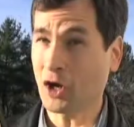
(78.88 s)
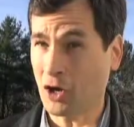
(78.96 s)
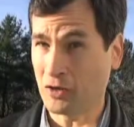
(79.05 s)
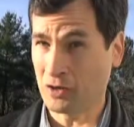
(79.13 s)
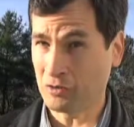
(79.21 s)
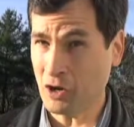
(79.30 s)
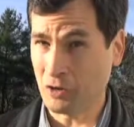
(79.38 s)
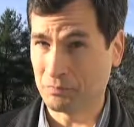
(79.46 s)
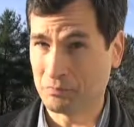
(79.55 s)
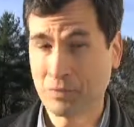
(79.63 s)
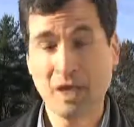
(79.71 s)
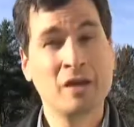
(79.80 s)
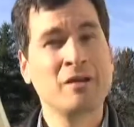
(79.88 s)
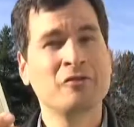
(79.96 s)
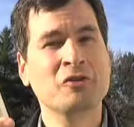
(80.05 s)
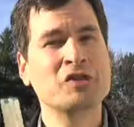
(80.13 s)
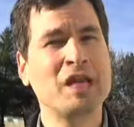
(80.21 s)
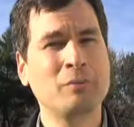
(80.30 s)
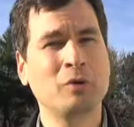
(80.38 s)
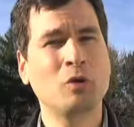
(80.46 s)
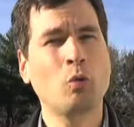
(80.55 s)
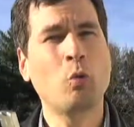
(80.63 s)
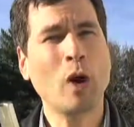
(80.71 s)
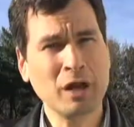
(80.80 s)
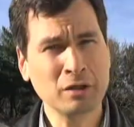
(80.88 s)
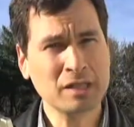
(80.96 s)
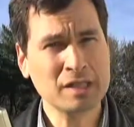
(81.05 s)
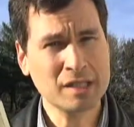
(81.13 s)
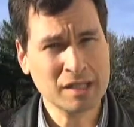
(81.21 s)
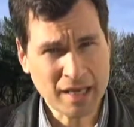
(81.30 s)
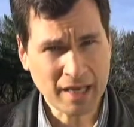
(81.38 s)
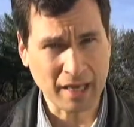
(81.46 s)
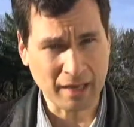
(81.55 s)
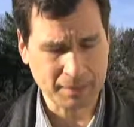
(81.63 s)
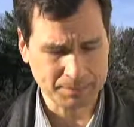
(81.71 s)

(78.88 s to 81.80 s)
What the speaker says: all their own. For example, wireless syncing.